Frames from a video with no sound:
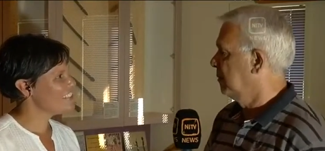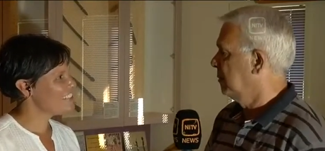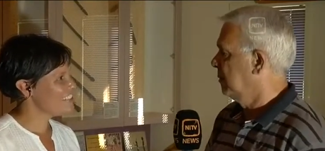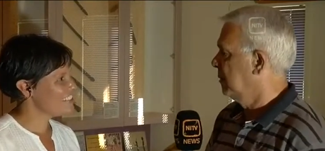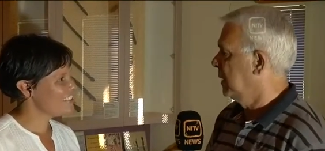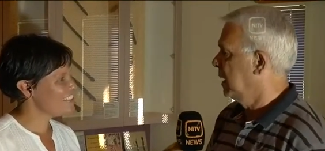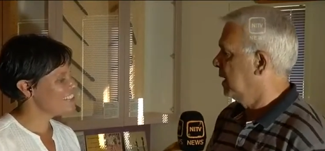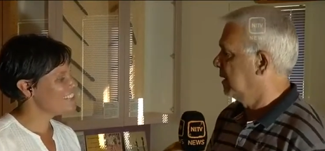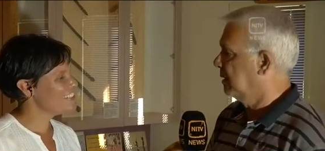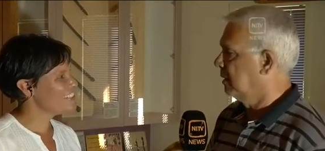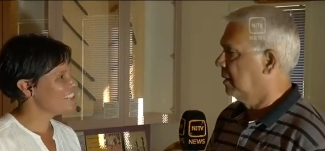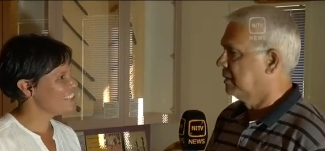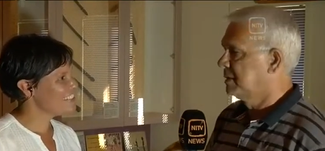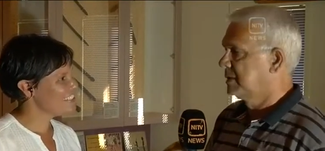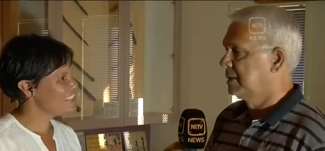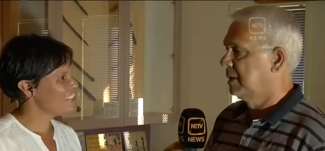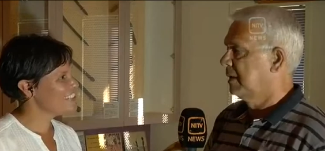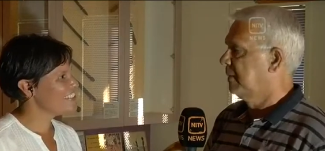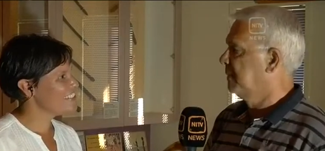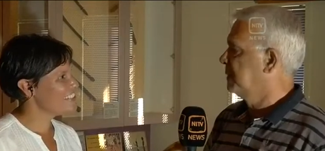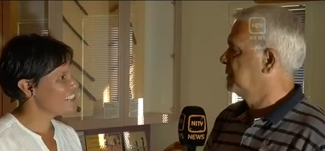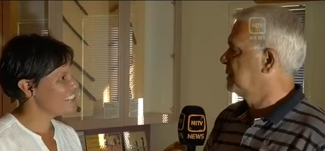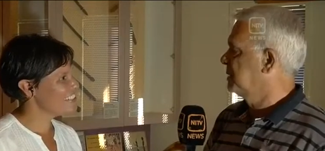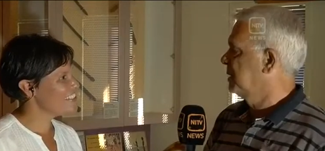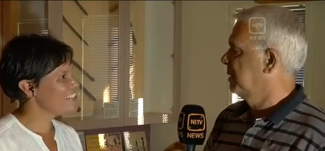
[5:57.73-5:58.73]
Speaker 1: medical
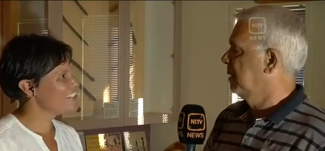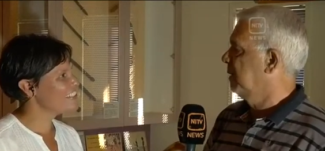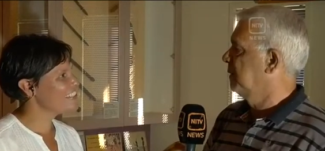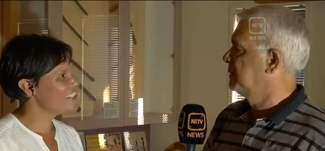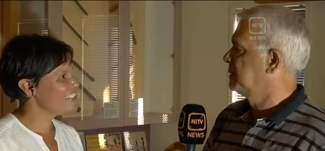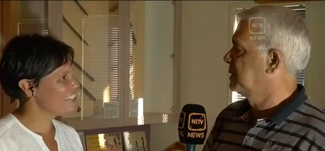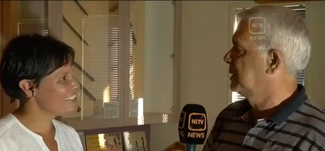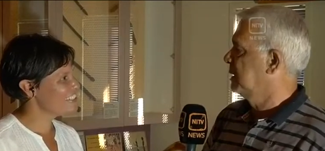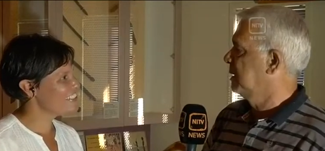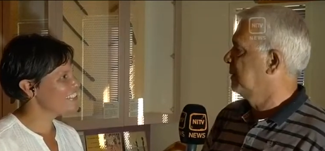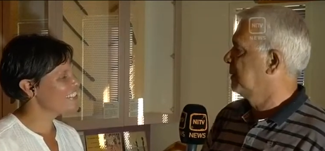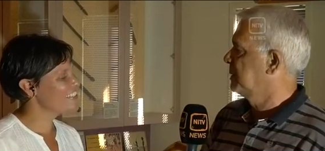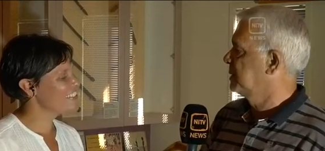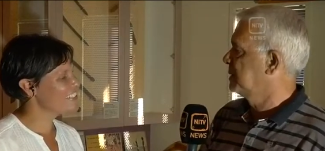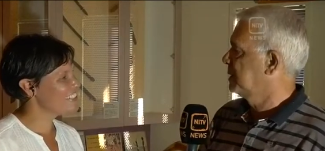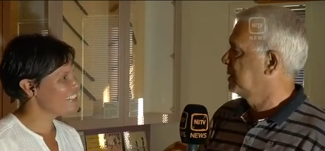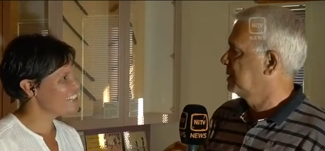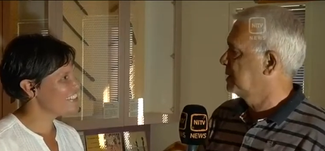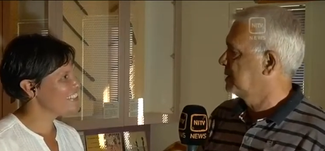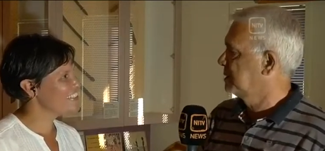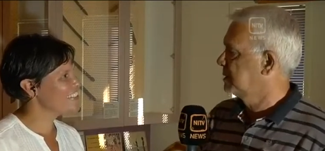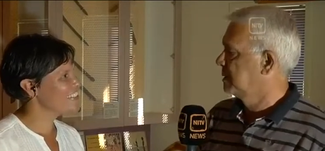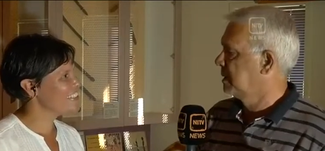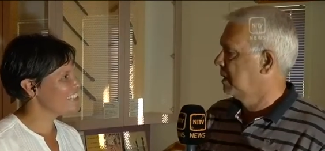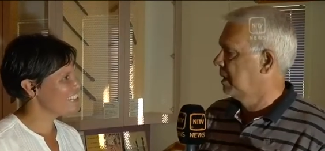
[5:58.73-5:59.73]
services, health
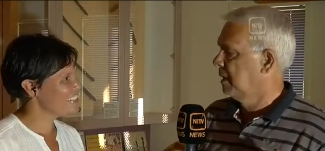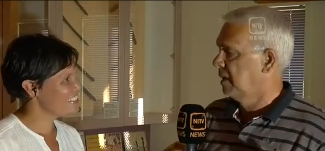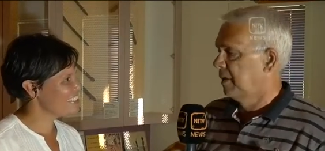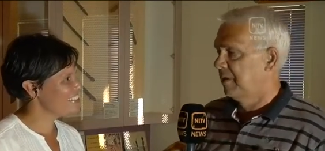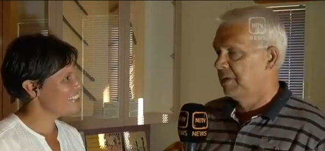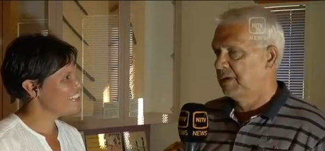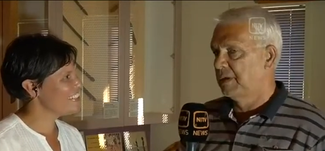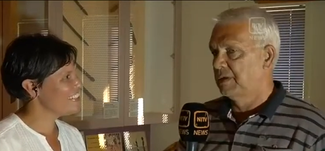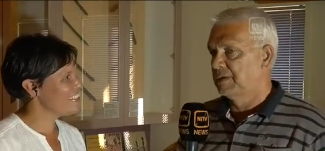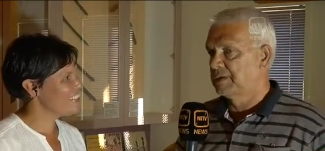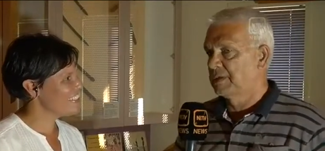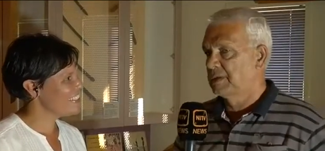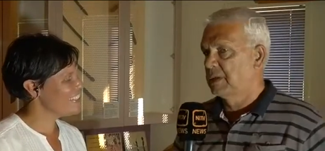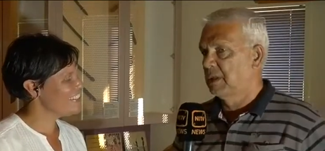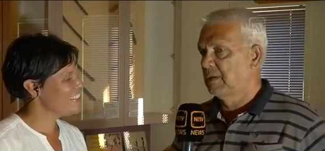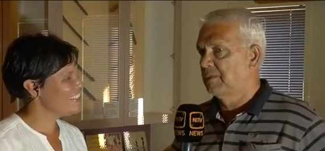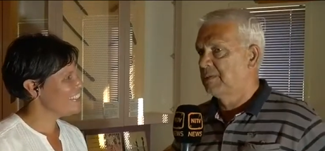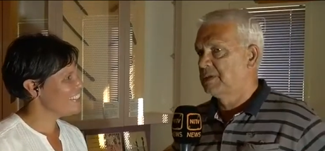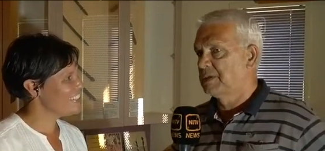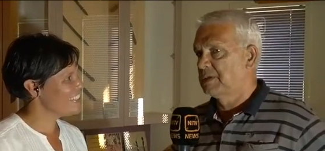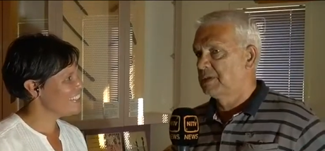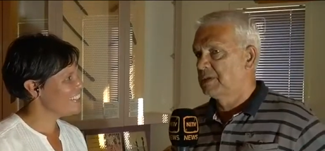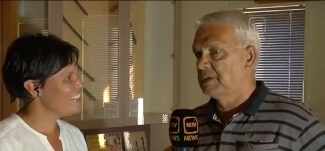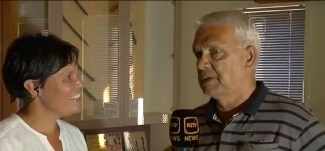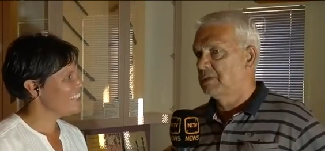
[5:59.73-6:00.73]
services, youth
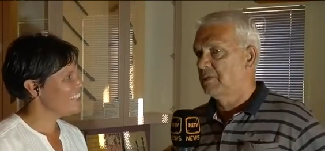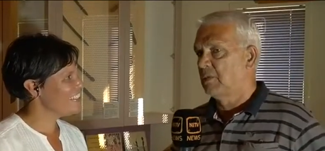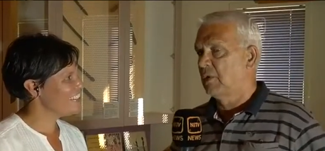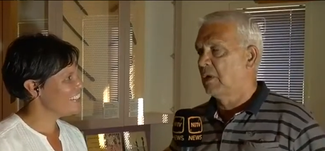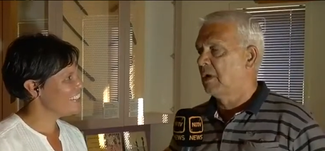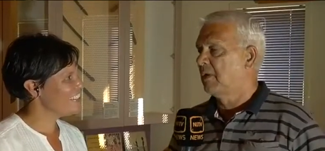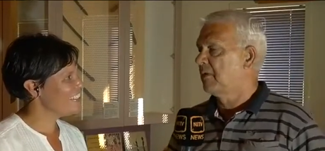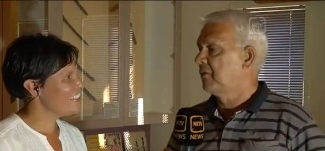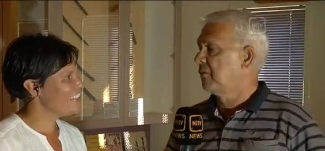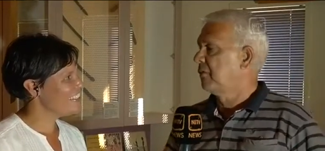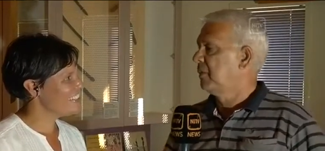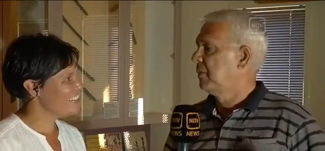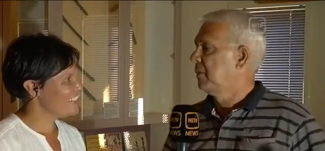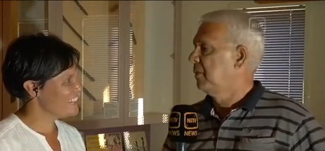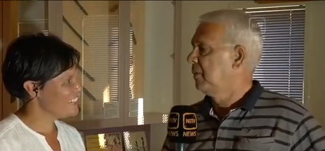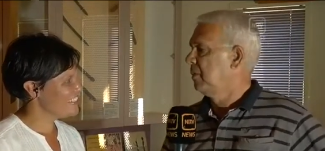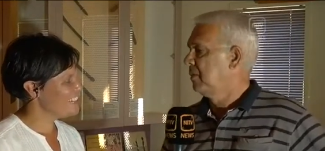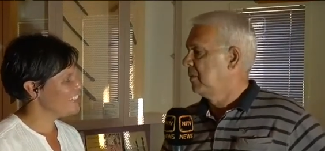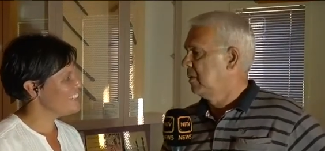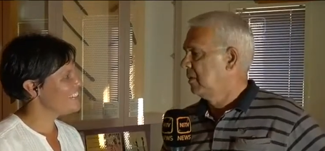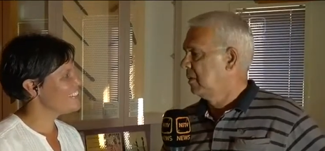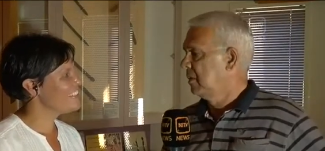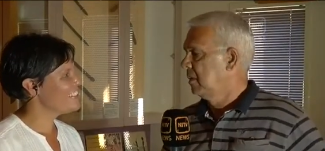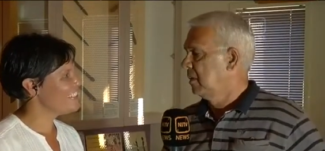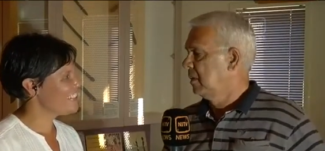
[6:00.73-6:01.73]
services, right through
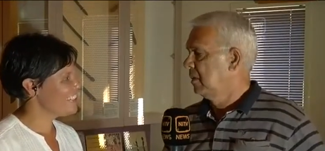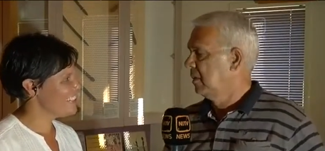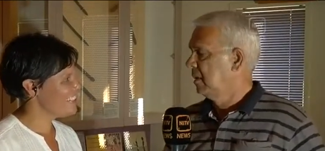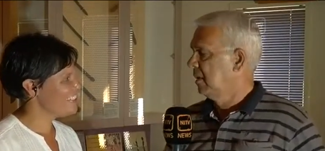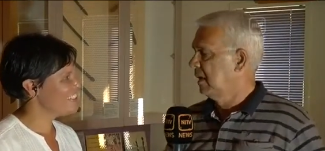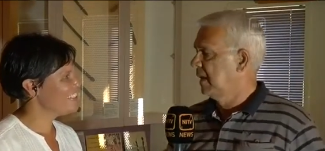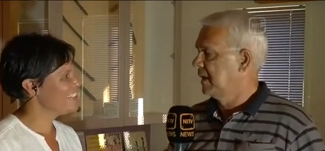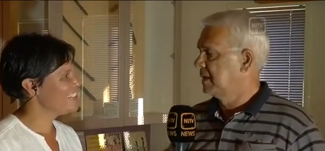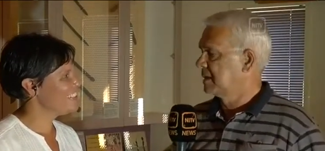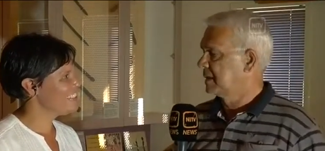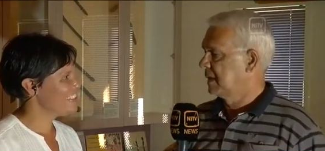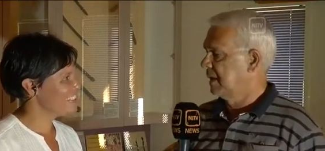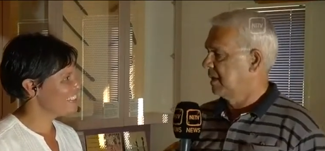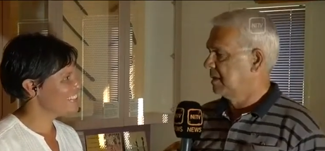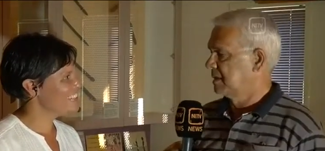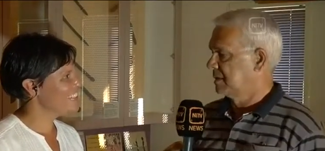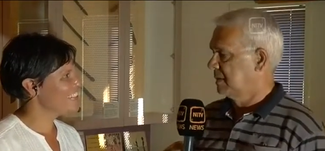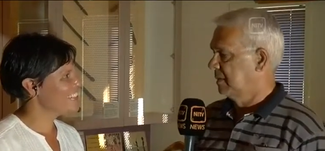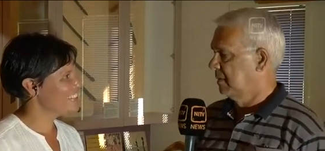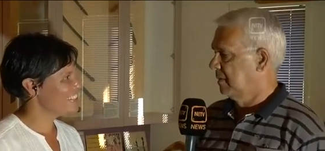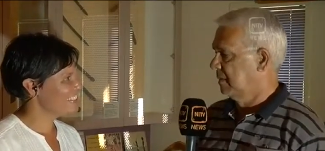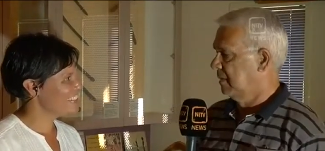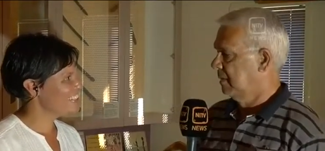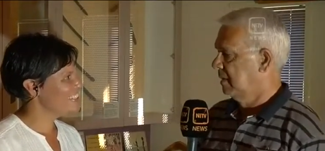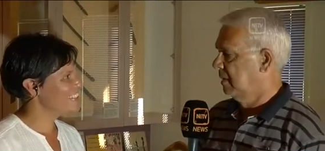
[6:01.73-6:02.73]
the Lands
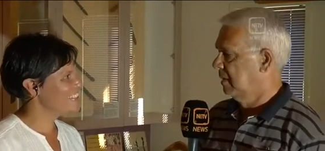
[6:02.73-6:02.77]
Council.